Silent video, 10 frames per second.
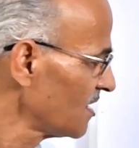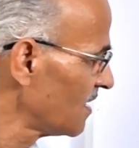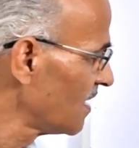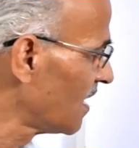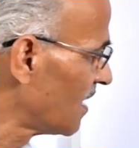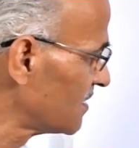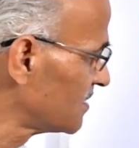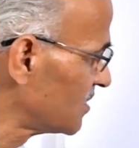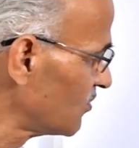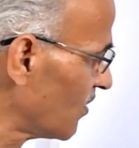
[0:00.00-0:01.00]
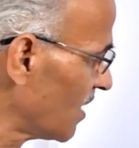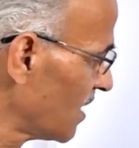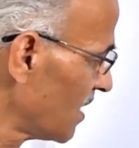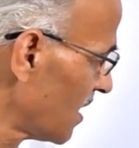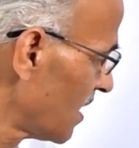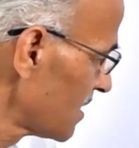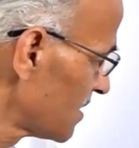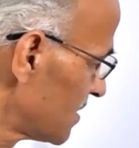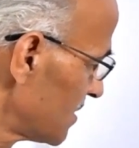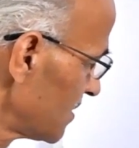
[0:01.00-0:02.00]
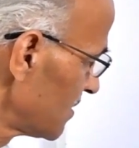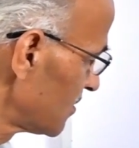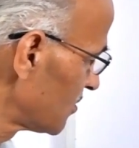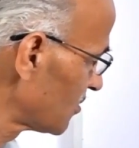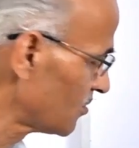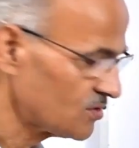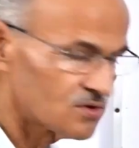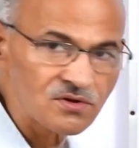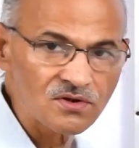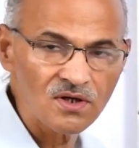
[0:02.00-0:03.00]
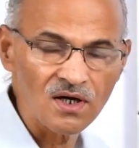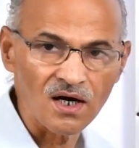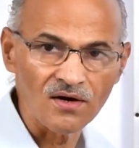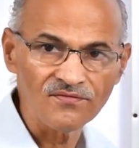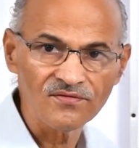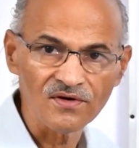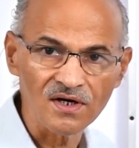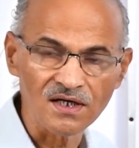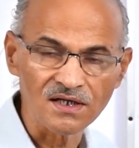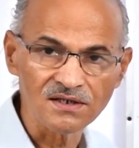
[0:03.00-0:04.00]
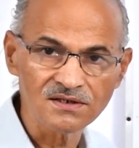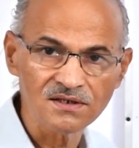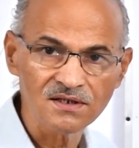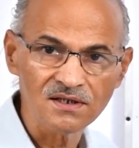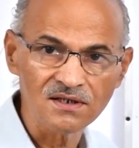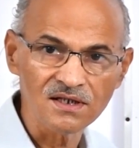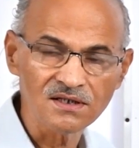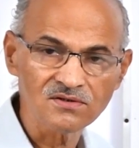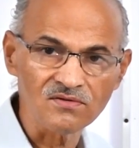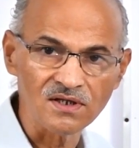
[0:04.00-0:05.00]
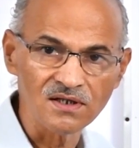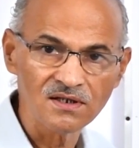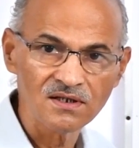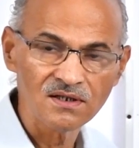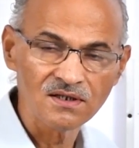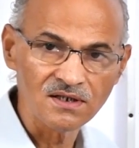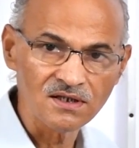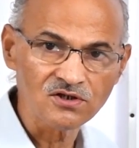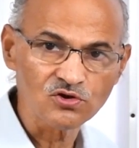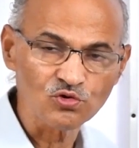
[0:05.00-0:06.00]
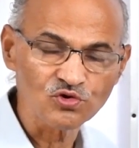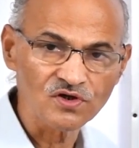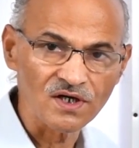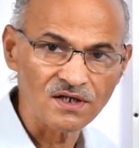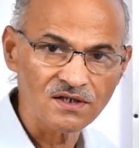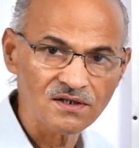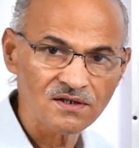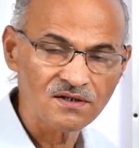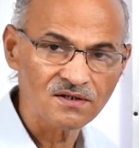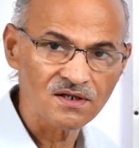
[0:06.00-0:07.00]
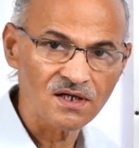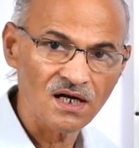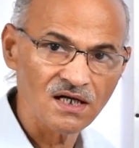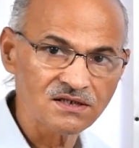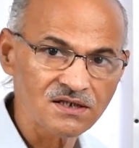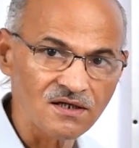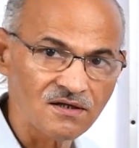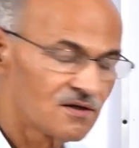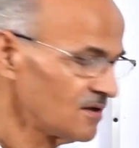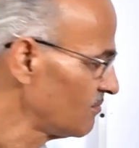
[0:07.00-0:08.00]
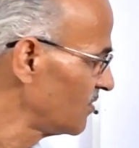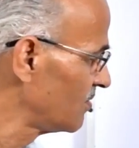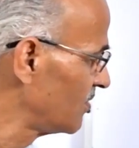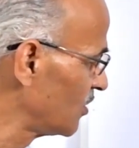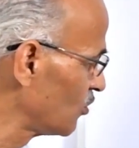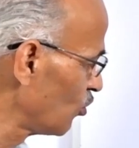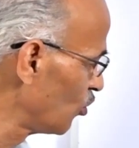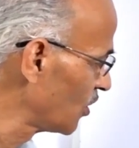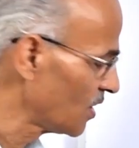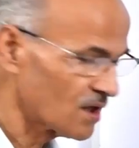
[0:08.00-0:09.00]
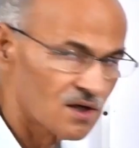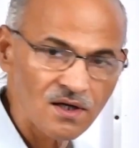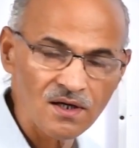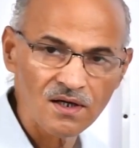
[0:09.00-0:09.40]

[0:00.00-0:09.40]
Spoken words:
Lord Shiva cut throat of Ganesh. That's why it shows that the relation between owner